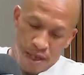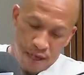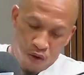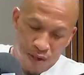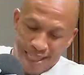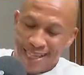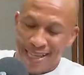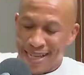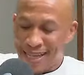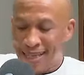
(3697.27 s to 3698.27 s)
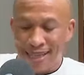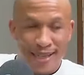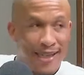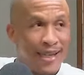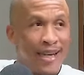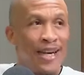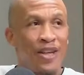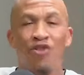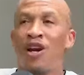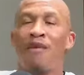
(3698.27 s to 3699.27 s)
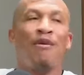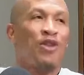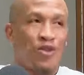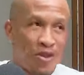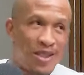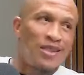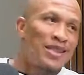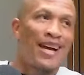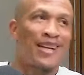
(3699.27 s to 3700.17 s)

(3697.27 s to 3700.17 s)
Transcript: you tackle in. You come out, you still tag